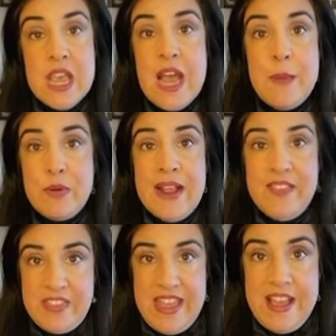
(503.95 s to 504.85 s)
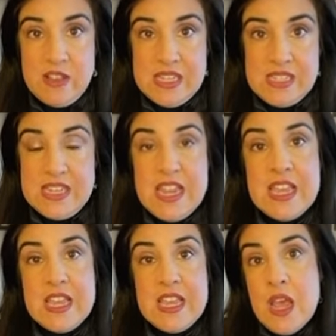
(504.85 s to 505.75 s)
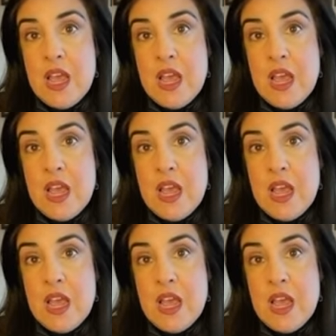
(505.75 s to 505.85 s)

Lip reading: I'm proud that the House has taken